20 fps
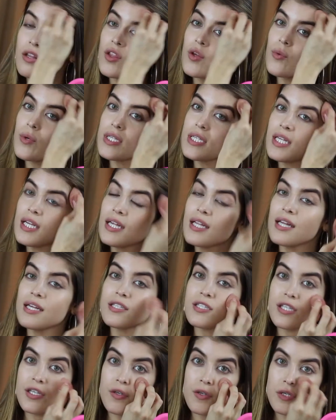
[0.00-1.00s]
The reason I
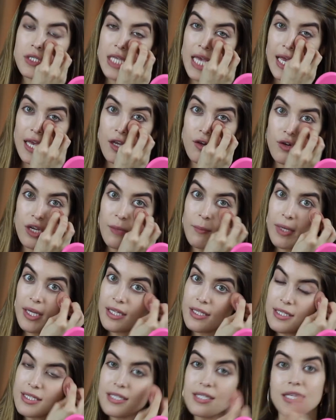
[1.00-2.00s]
like to use a cream
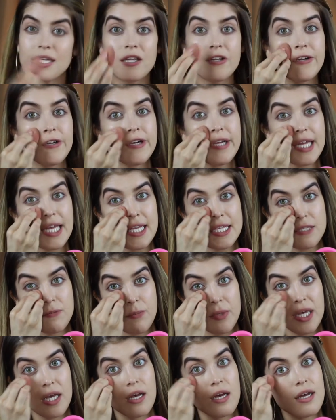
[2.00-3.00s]
concealer is
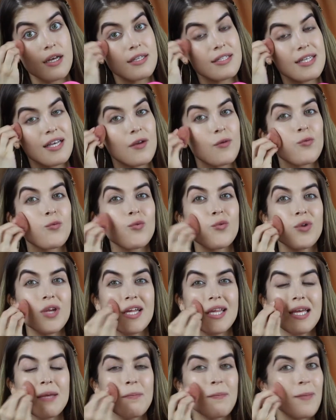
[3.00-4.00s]
because it
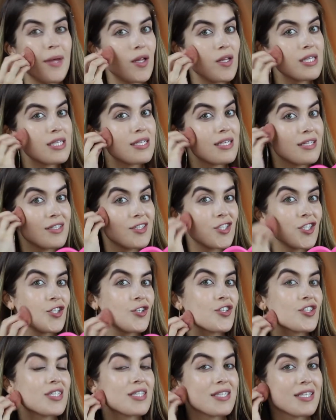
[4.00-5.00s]
really melts into
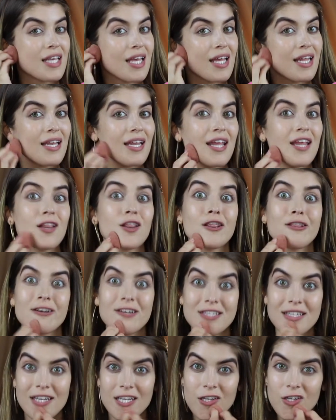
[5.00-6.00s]
your skin. It
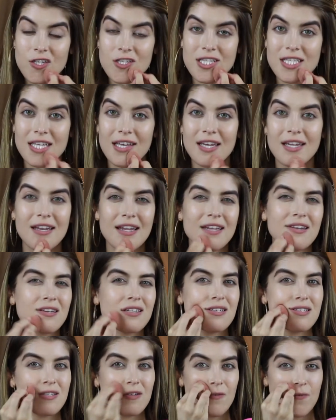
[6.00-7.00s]
looks like your skin and
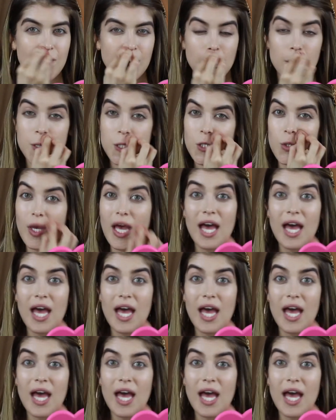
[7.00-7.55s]
it doesn't feel too